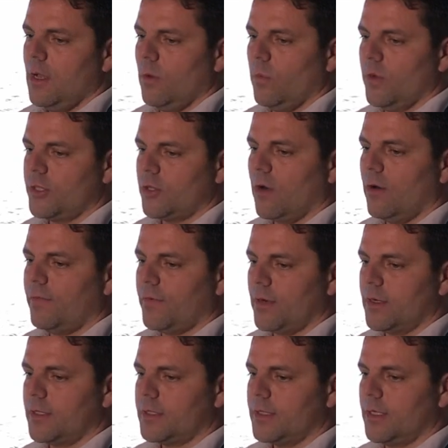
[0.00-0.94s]
which
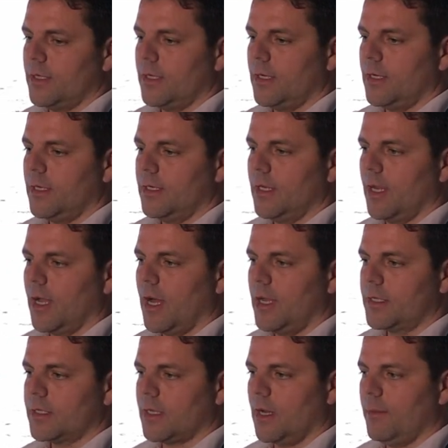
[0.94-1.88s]
offers the
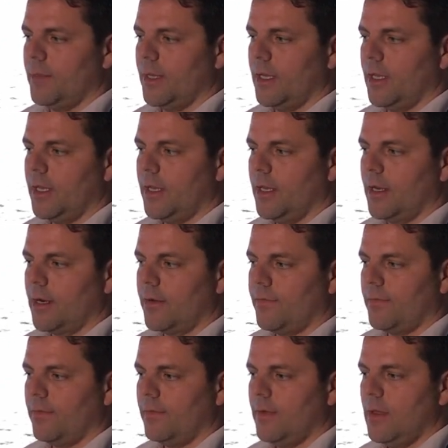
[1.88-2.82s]
guys coming here
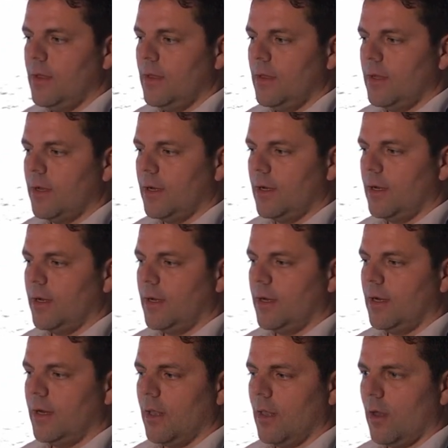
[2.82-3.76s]

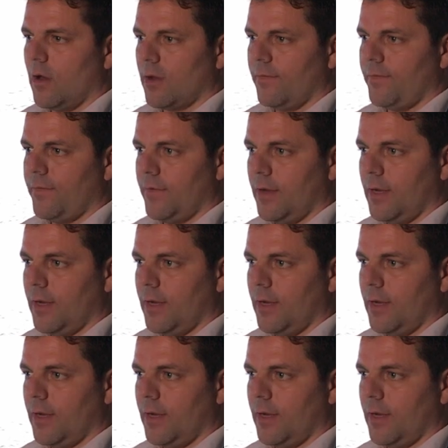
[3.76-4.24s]
a lot of